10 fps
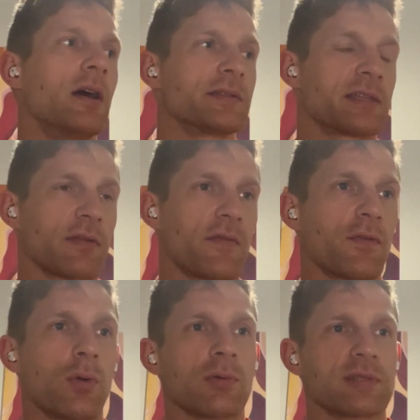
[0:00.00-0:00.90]
See how the
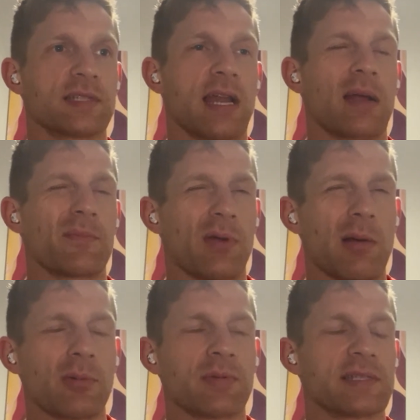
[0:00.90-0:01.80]
floor was set up,
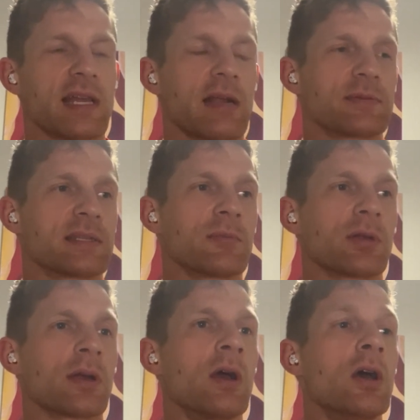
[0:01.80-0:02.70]
probably set up
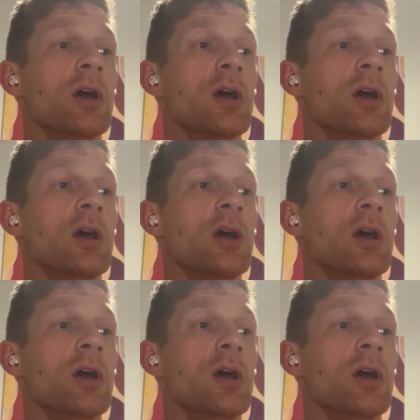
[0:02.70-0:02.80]
similar.